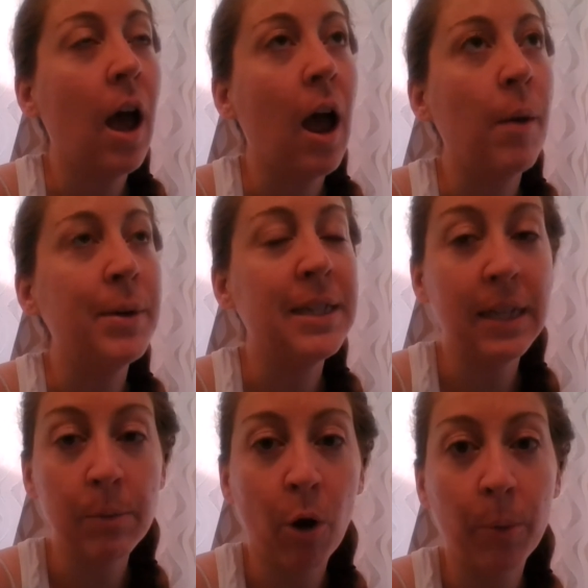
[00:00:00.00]
I did
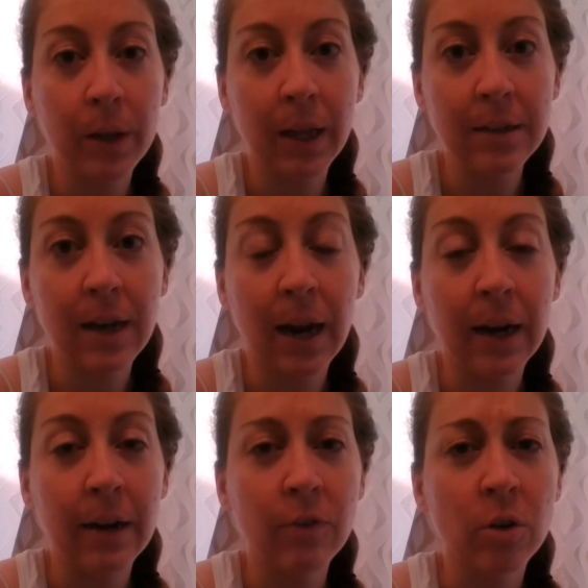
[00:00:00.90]
eat properly last
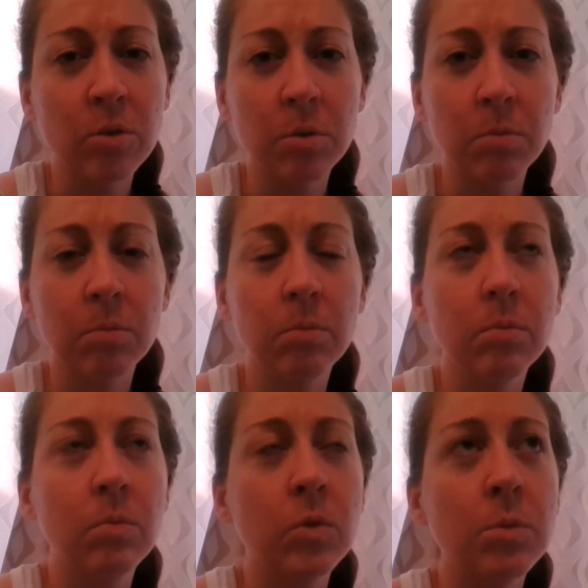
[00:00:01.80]
night and I've got some
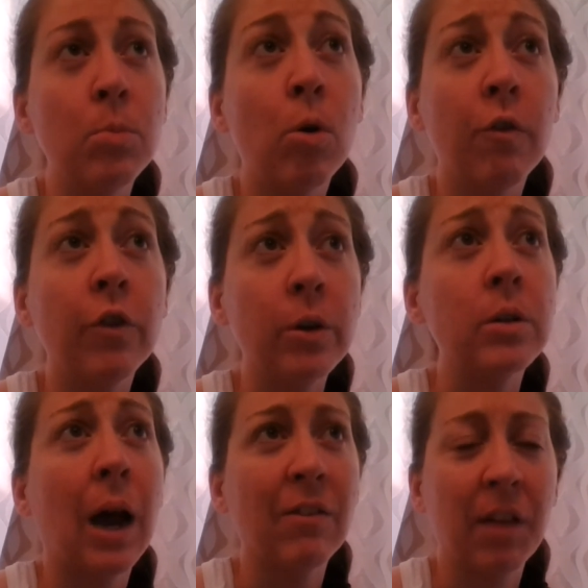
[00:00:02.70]
more food
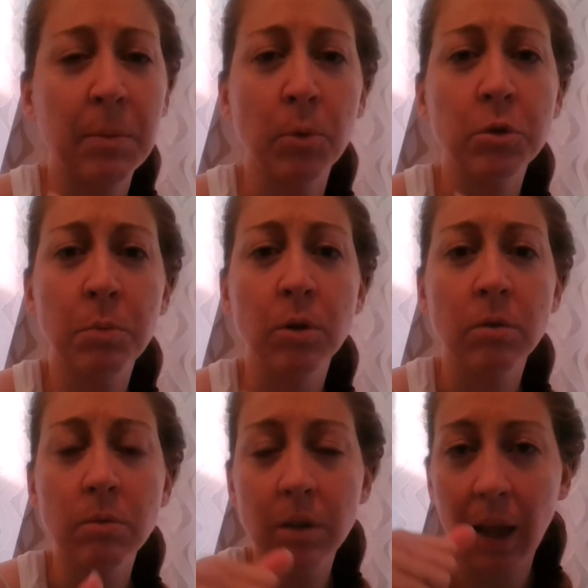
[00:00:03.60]
to have, like multiple
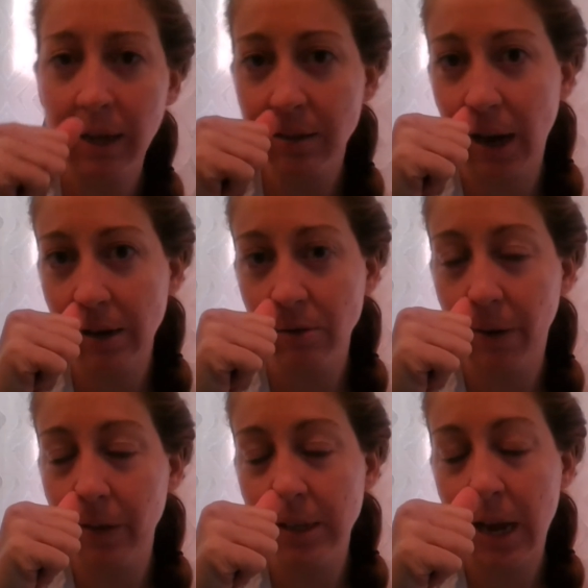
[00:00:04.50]
like snacks
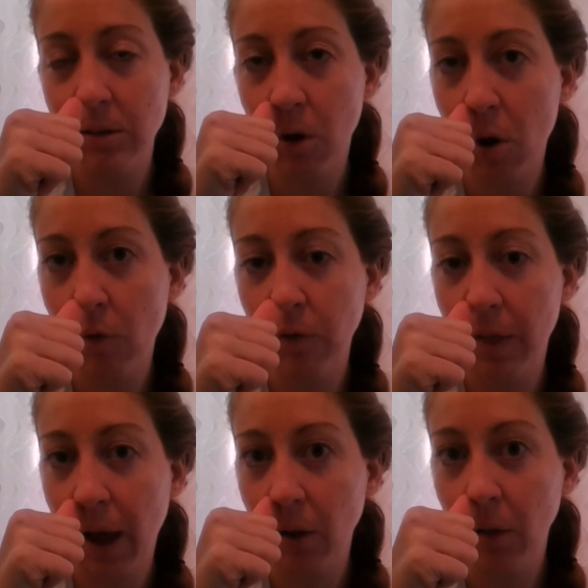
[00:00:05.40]
throughout the day, so hopefully
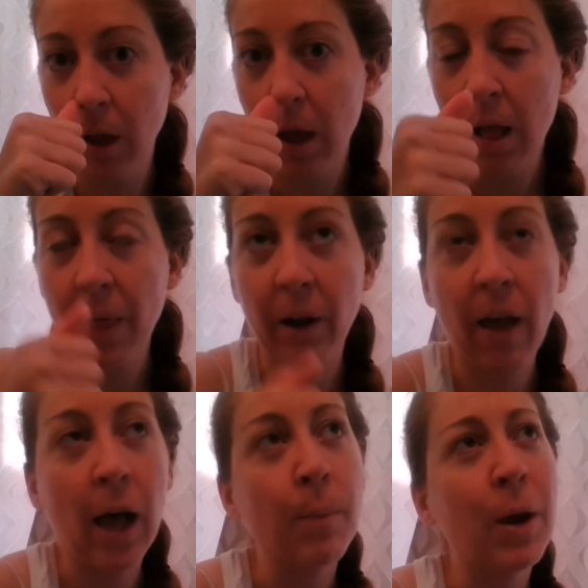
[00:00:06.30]
that'll
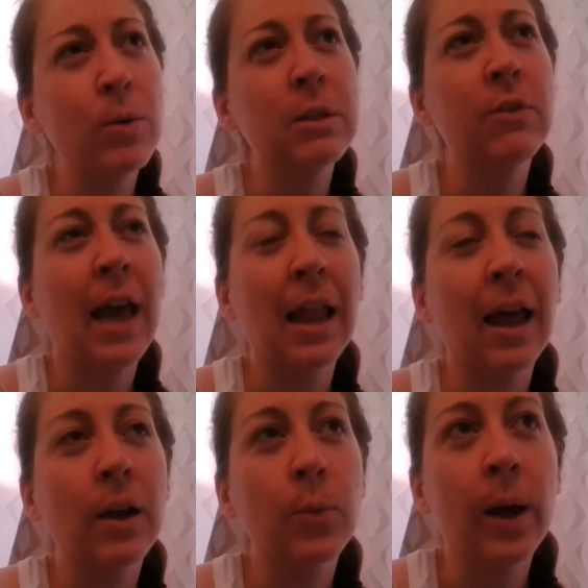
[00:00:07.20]
help. I always forget,
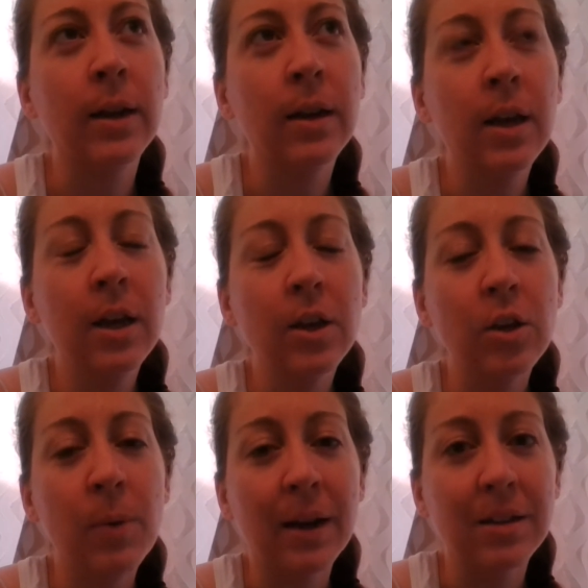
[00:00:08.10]
like when
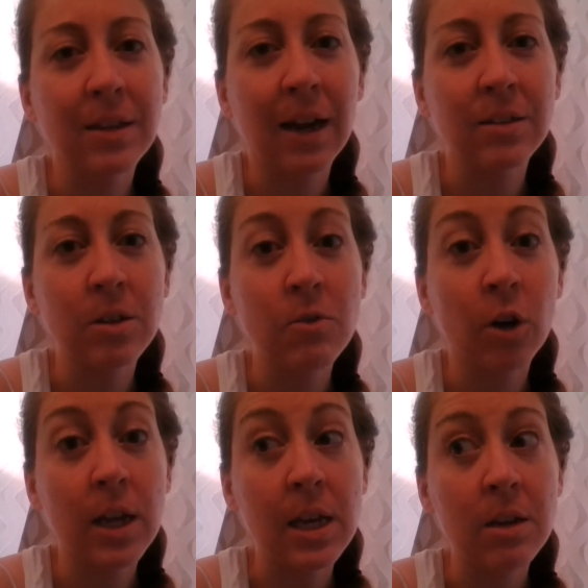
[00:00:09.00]
you exercise, that you've got
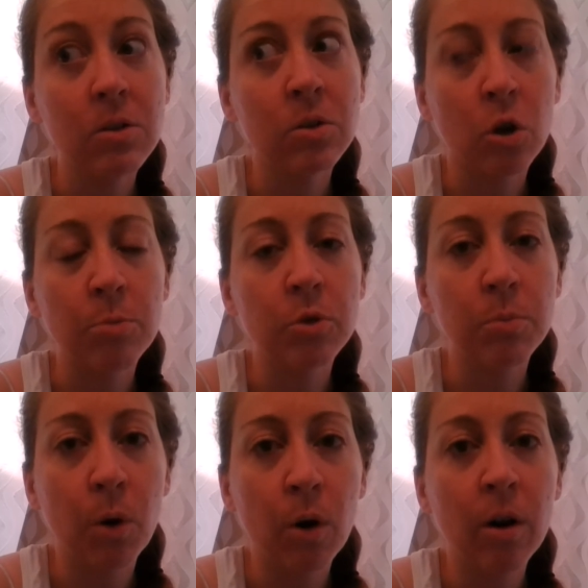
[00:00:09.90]
to eat so much
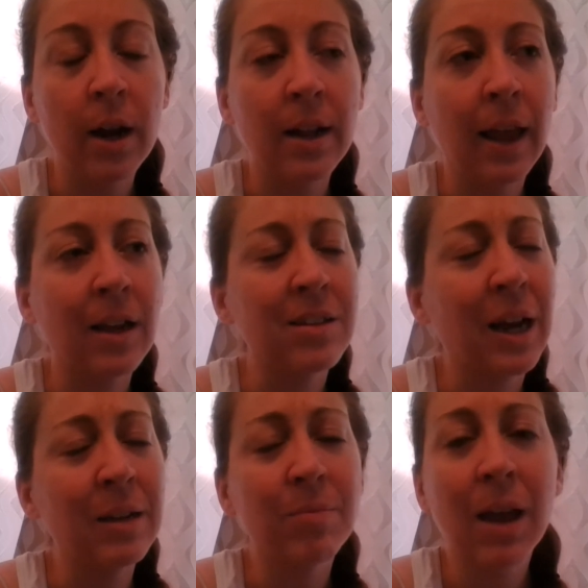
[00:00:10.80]
more, and like because
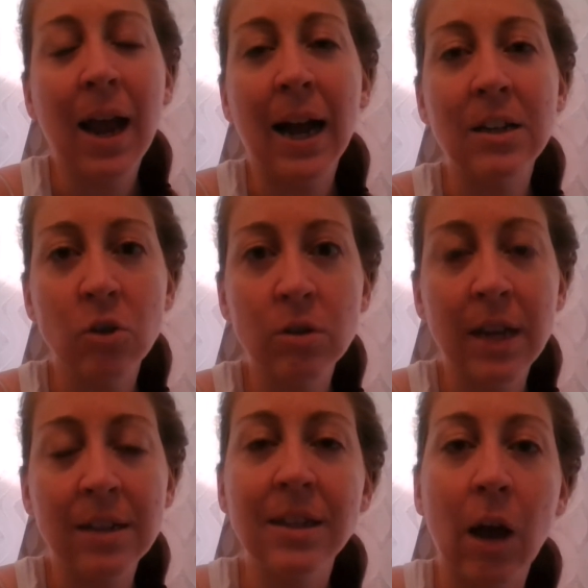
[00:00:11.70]
I don't
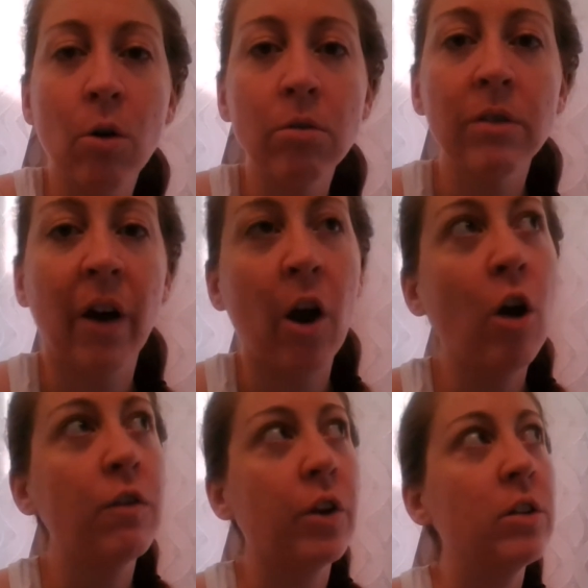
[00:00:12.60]
tend to get hungry very
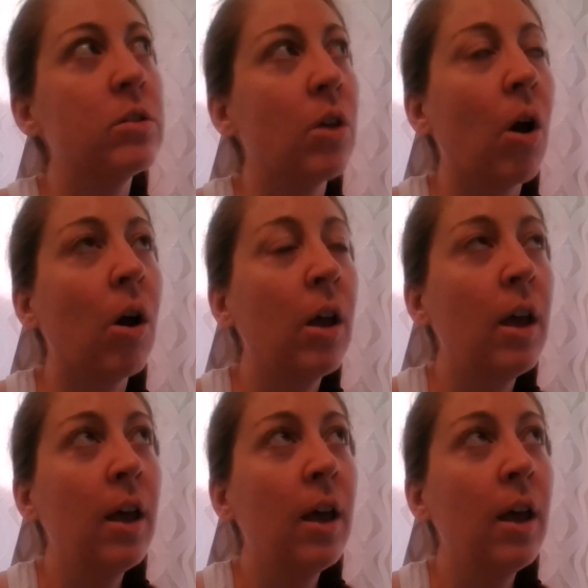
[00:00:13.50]
often, so